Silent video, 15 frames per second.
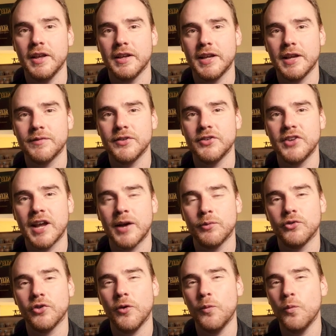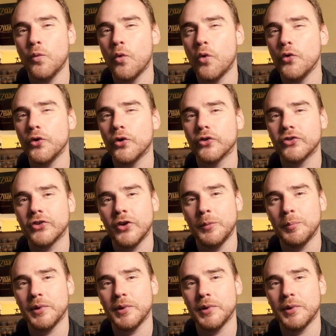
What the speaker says: given down to 1 or 2